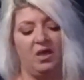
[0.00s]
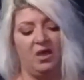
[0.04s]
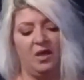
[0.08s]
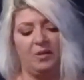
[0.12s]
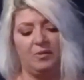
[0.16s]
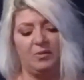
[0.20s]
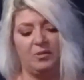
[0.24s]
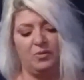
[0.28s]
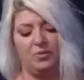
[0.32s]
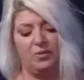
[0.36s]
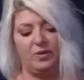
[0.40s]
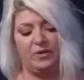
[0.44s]

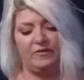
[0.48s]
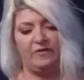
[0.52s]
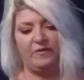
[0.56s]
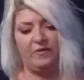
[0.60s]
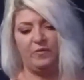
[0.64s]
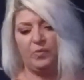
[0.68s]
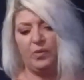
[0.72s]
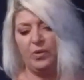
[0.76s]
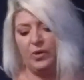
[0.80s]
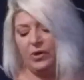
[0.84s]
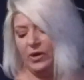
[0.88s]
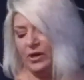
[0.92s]
I'm going
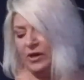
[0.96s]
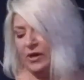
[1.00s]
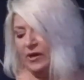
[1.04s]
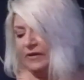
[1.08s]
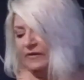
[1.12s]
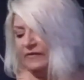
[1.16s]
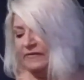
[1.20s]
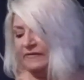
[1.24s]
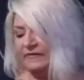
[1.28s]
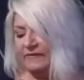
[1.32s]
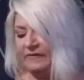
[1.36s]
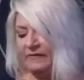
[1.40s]
to
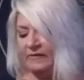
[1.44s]
put